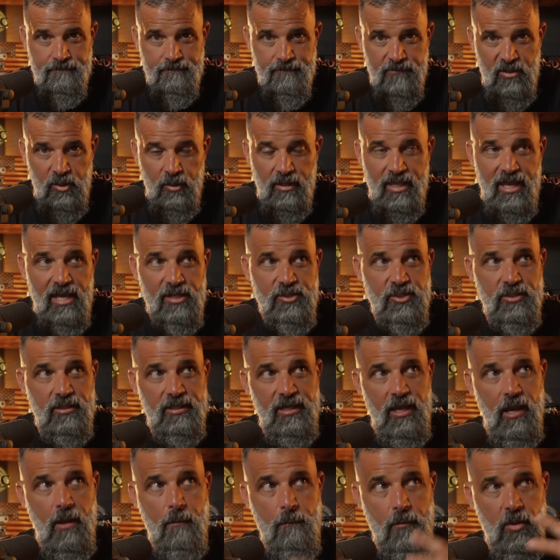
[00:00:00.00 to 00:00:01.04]
You'll actually
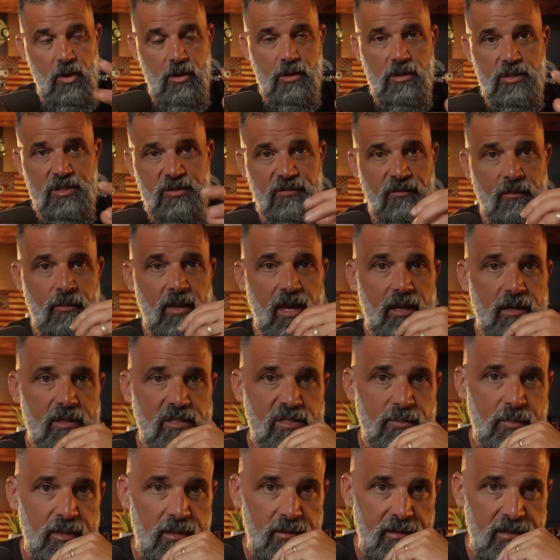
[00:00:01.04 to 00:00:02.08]
emerge from that
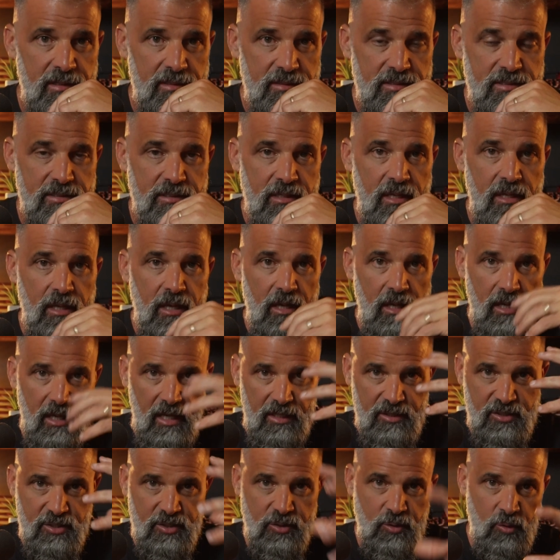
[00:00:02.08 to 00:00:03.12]
experience a
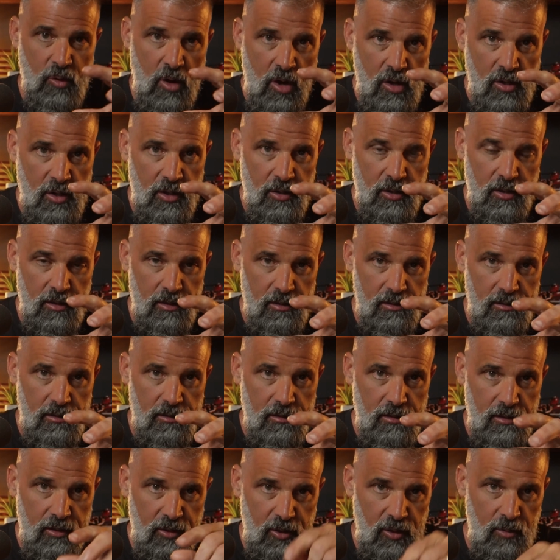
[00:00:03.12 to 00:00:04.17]
stronger
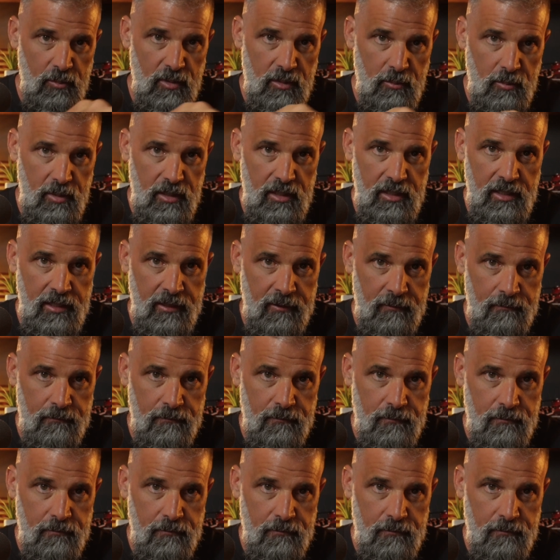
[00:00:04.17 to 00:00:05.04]
human being